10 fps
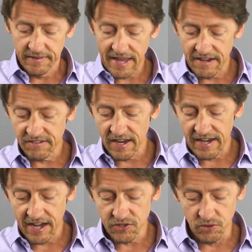That is not
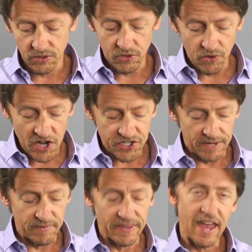actual
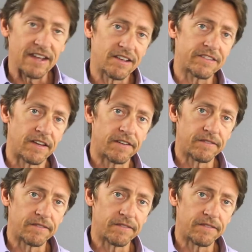crushing, but that is